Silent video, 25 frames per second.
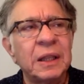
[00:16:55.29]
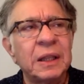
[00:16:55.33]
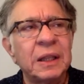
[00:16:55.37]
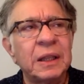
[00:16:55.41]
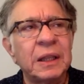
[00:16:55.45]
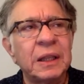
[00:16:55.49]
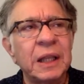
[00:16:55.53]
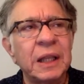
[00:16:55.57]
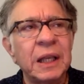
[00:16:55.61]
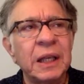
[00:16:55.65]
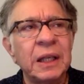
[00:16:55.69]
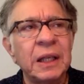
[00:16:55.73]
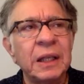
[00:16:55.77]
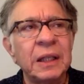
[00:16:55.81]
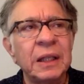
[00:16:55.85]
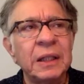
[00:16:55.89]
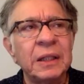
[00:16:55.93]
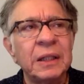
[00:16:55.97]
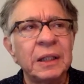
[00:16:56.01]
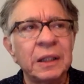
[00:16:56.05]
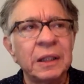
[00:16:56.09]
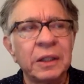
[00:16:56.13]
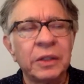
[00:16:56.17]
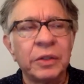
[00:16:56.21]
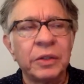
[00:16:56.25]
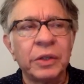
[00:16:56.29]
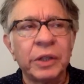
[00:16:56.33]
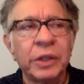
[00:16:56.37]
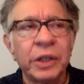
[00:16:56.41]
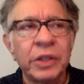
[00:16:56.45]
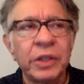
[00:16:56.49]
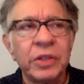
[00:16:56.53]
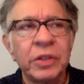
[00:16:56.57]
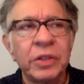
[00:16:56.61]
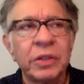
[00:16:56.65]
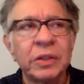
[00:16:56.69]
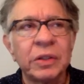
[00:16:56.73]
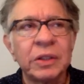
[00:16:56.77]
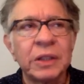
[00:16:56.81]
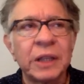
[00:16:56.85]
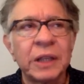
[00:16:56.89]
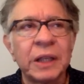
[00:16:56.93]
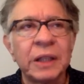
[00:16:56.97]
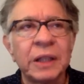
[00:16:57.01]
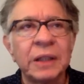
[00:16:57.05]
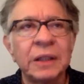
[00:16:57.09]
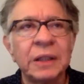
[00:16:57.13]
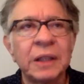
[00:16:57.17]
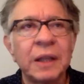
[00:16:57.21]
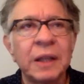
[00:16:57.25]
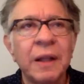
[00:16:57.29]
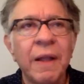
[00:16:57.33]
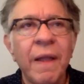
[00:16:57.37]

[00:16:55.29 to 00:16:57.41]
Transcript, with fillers: things in the traditional sense.